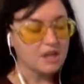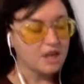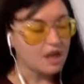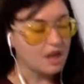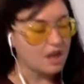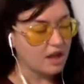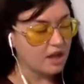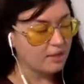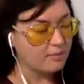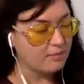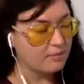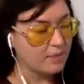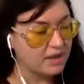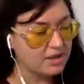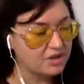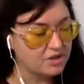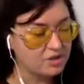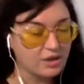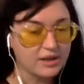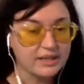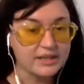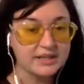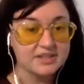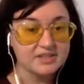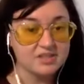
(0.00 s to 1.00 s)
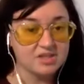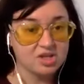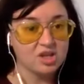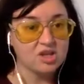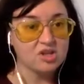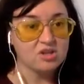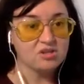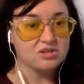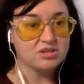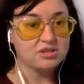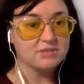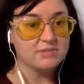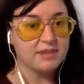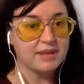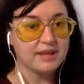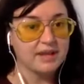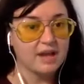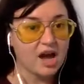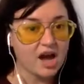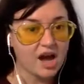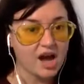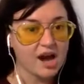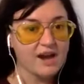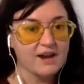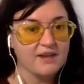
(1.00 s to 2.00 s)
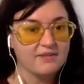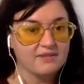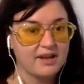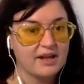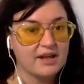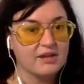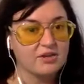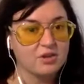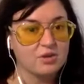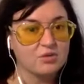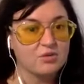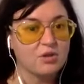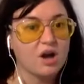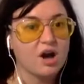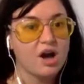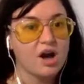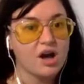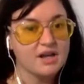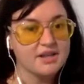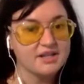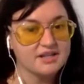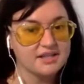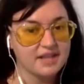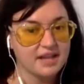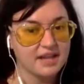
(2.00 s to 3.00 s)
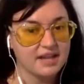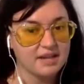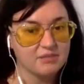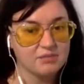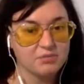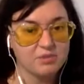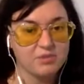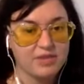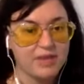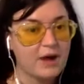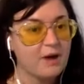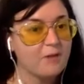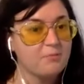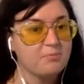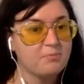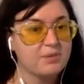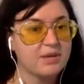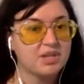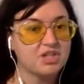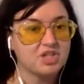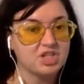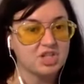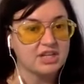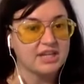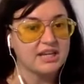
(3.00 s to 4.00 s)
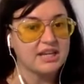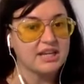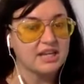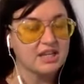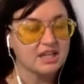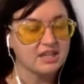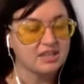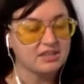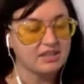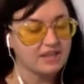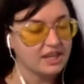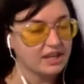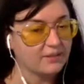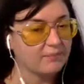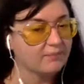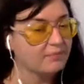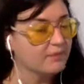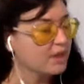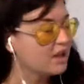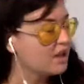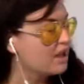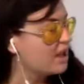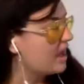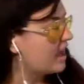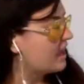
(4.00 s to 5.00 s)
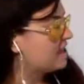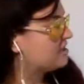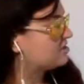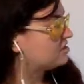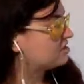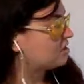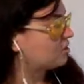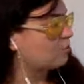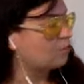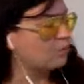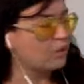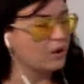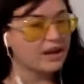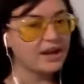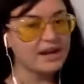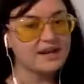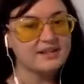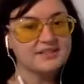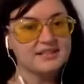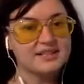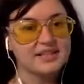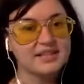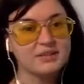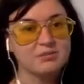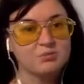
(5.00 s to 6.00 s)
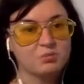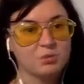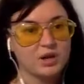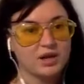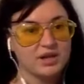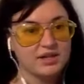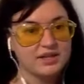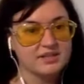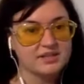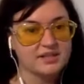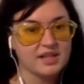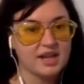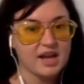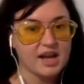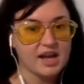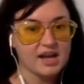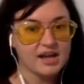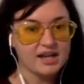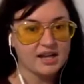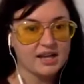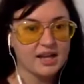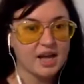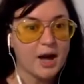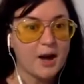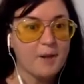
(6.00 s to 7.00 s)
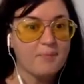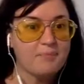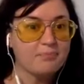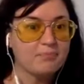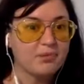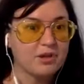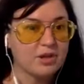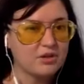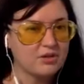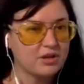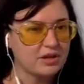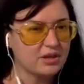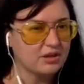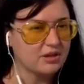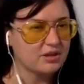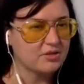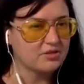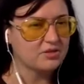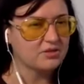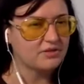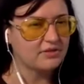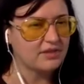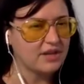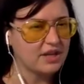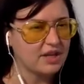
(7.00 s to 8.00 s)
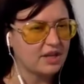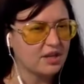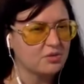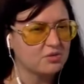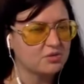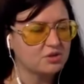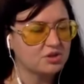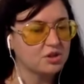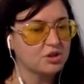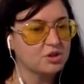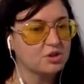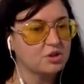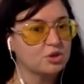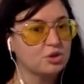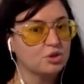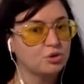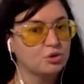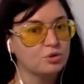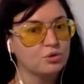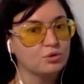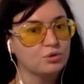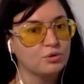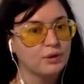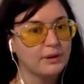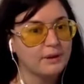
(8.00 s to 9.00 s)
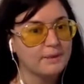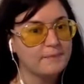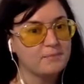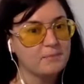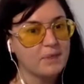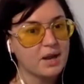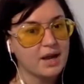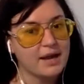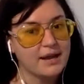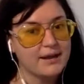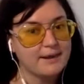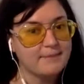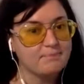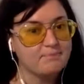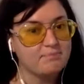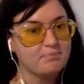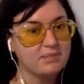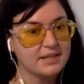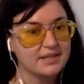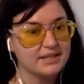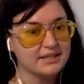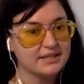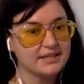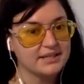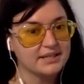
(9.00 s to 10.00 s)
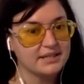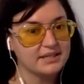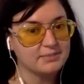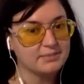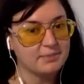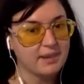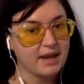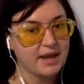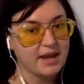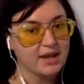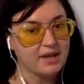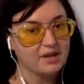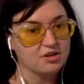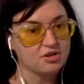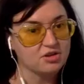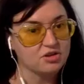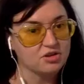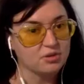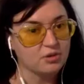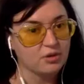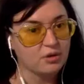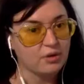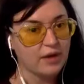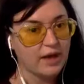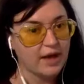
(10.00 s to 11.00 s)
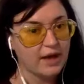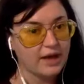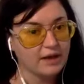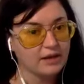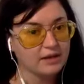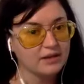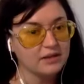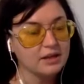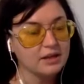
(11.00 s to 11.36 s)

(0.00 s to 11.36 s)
And so I continued to make high value content without pitching anything. And so what I did was I uploaded those videos to my business page, okay?